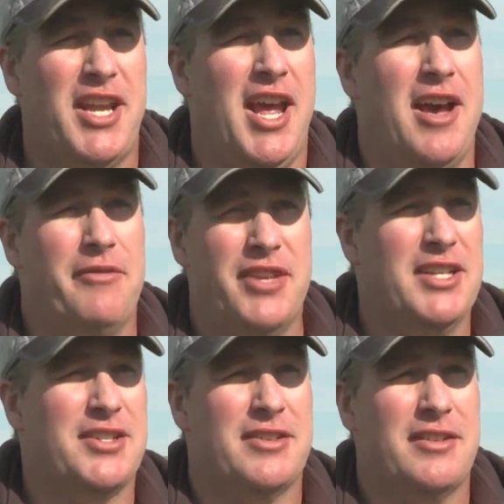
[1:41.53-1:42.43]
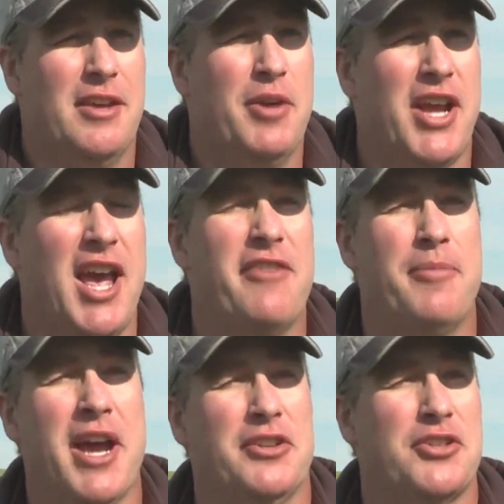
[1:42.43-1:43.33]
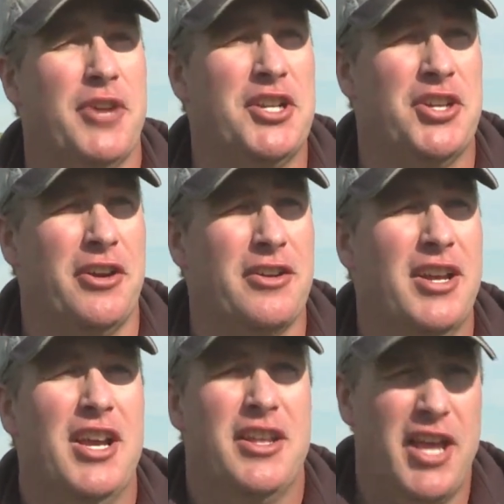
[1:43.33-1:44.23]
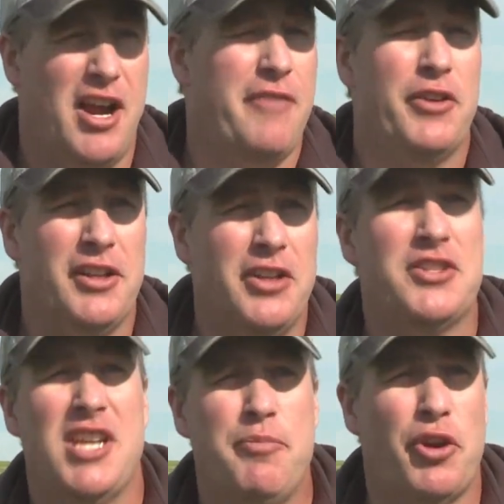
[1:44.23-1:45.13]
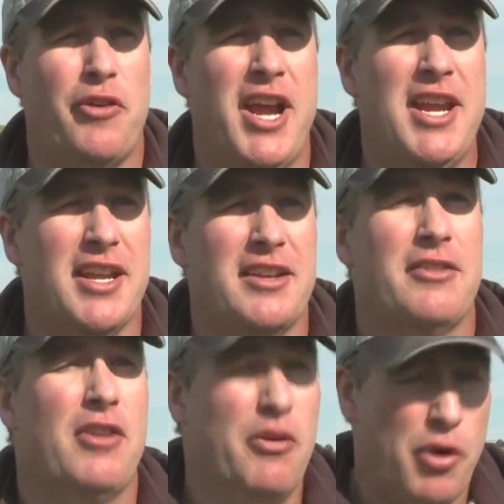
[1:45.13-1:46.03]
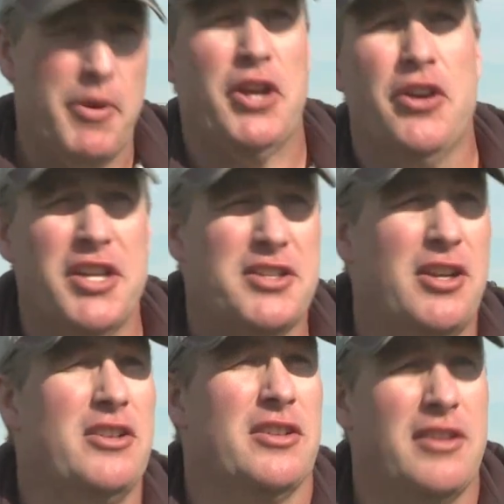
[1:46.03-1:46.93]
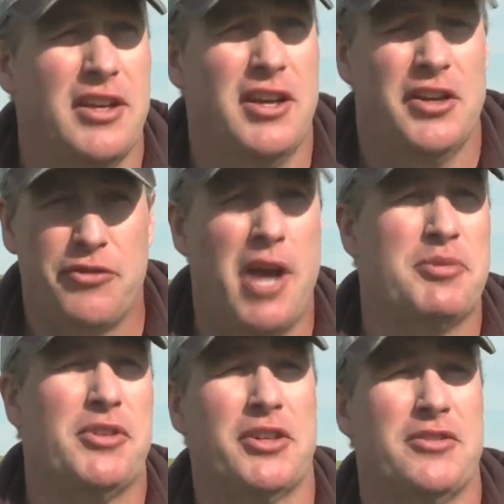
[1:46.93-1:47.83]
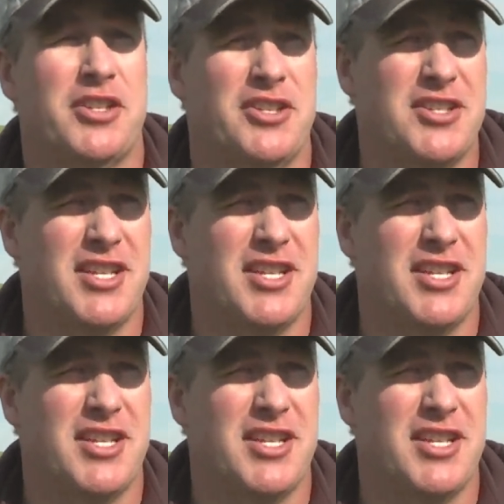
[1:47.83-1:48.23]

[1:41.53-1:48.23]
to have this about a half mile stretch here that offered a little steeper gradient uh, where we could install a, uh, a drop structure such as